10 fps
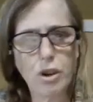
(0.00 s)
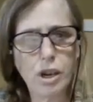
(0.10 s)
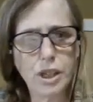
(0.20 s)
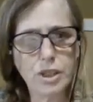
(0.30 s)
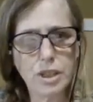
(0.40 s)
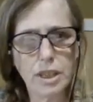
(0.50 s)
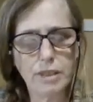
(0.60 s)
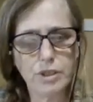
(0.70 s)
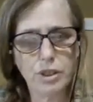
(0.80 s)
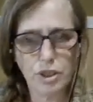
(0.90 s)
artist
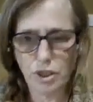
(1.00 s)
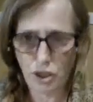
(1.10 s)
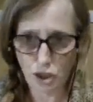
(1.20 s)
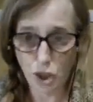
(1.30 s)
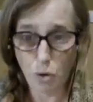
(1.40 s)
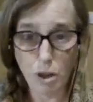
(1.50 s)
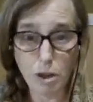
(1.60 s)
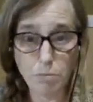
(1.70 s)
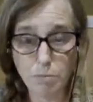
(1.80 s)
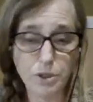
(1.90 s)
enough to just show up,